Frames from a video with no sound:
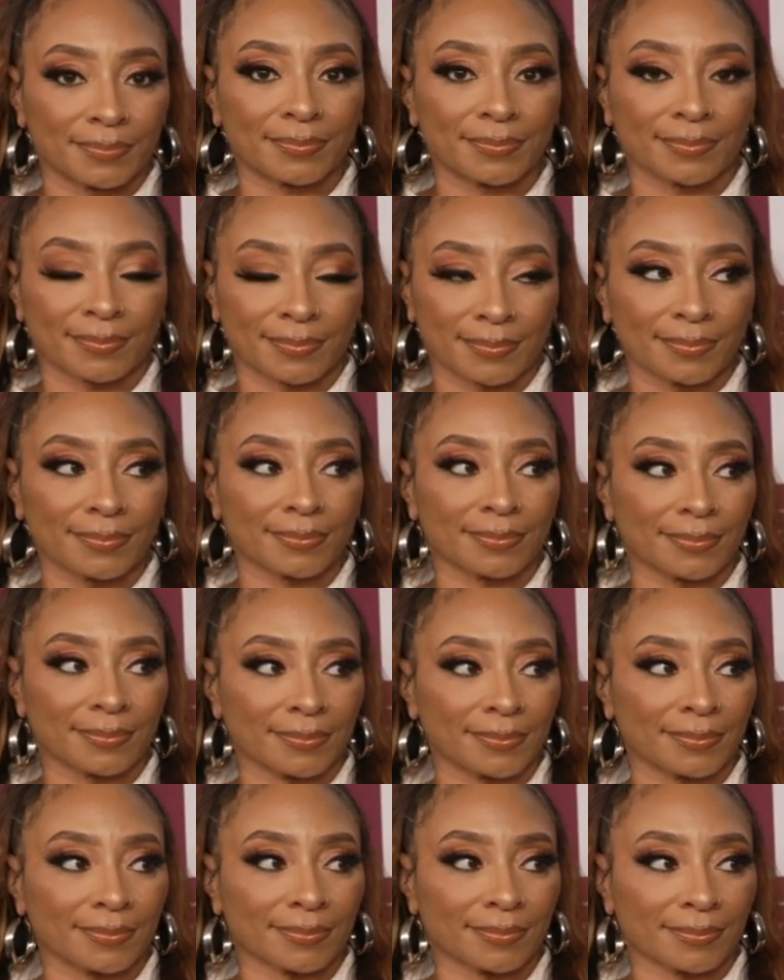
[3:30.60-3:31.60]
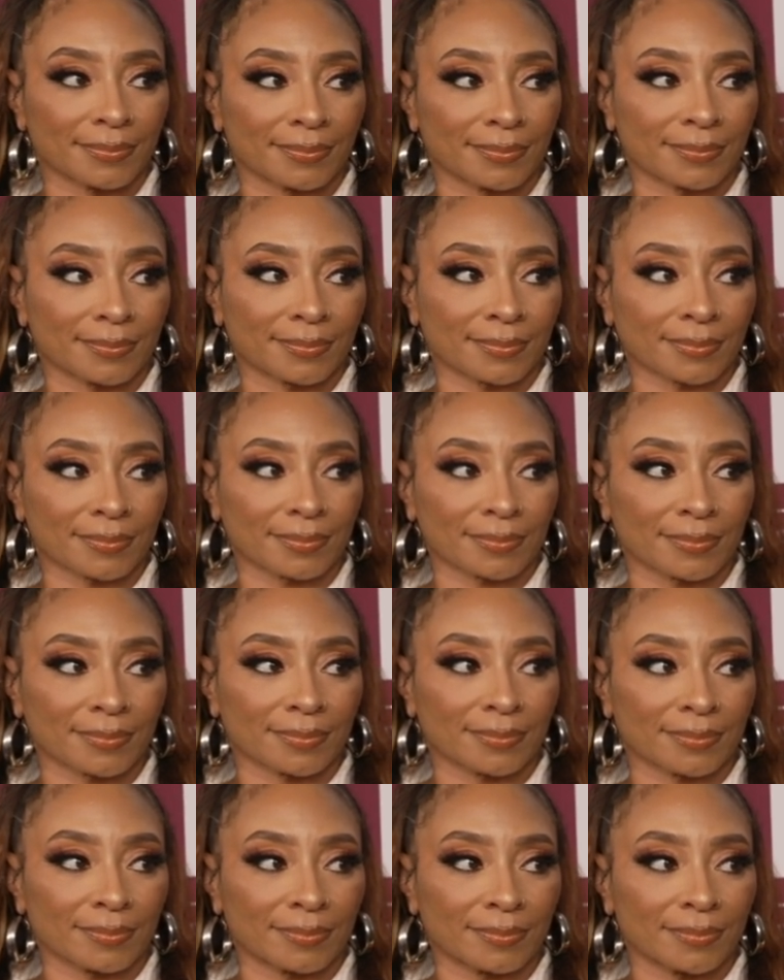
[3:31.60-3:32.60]

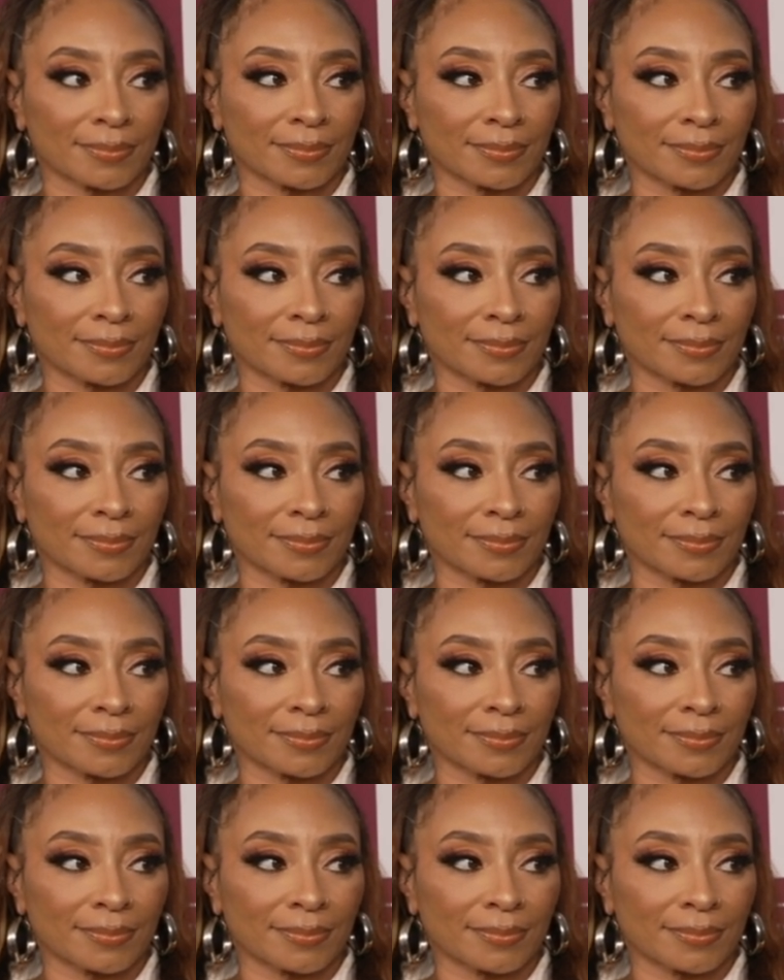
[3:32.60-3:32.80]
This person isn't speaking.